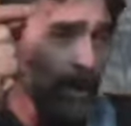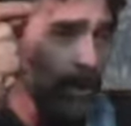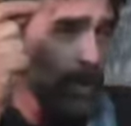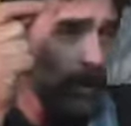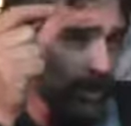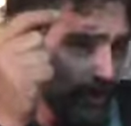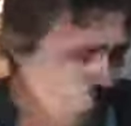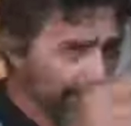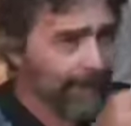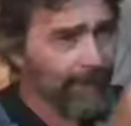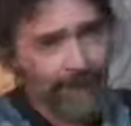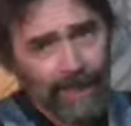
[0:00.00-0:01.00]
who's
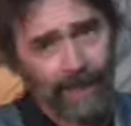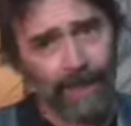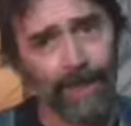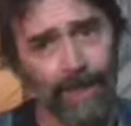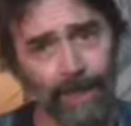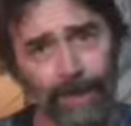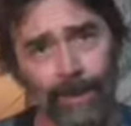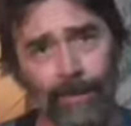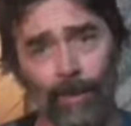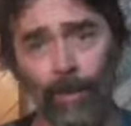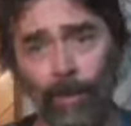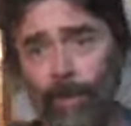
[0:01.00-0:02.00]
greater than he
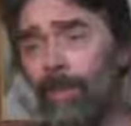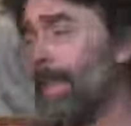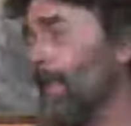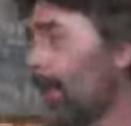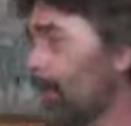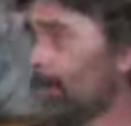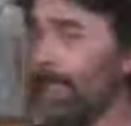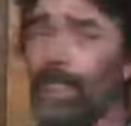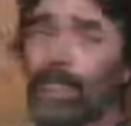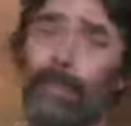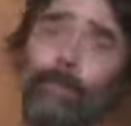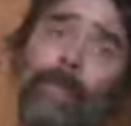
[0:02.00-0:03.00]
will come
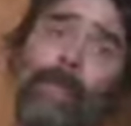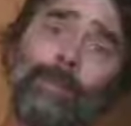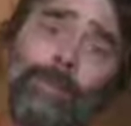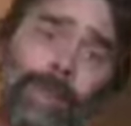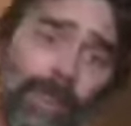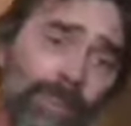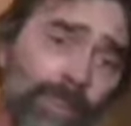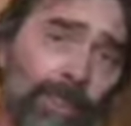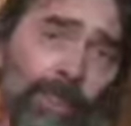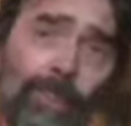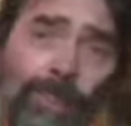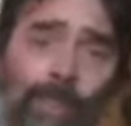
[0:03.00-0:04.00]
and baptize
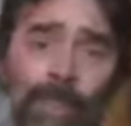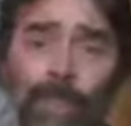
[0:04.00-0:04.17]
you